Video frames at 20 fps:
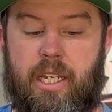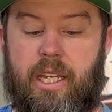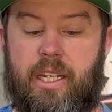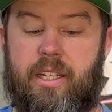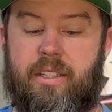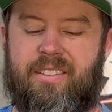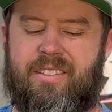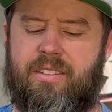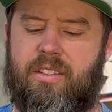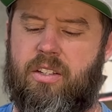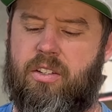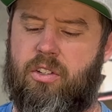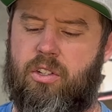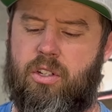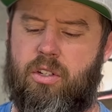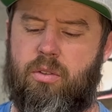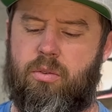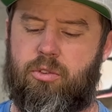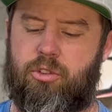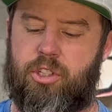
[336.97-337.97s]
It is the
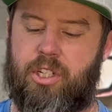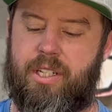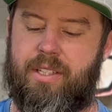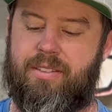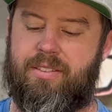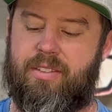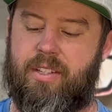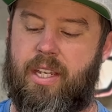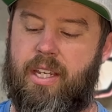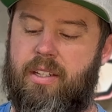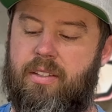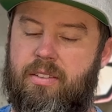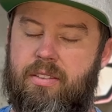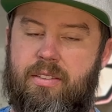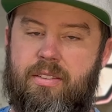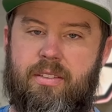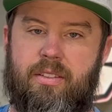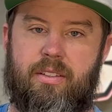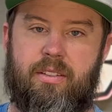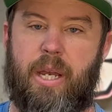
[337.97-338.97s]
new Gens
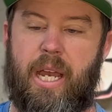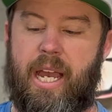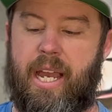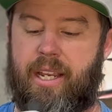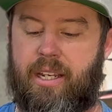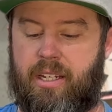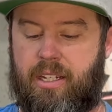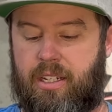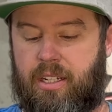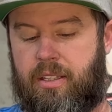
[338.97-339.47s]
Ace pack.